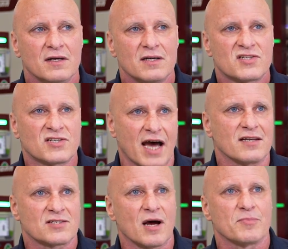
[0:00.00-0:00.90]

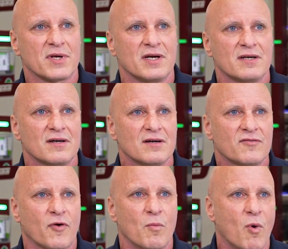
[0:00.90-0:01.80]
set something
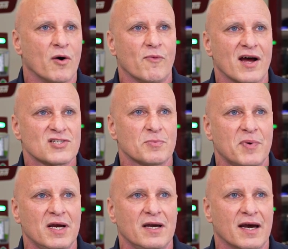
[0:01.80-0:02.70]
from one
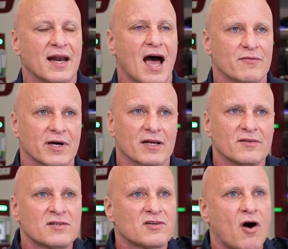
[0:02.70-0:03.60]
recipe and have it
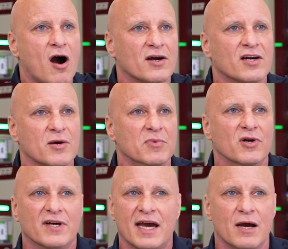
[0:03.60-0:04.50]
talk and
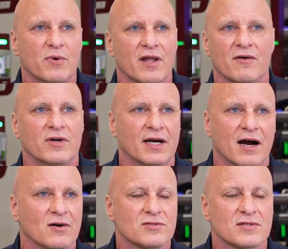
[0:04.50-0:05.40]
communicate with everything
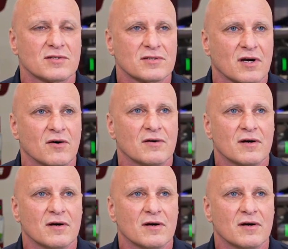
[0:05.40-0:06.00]
else. So.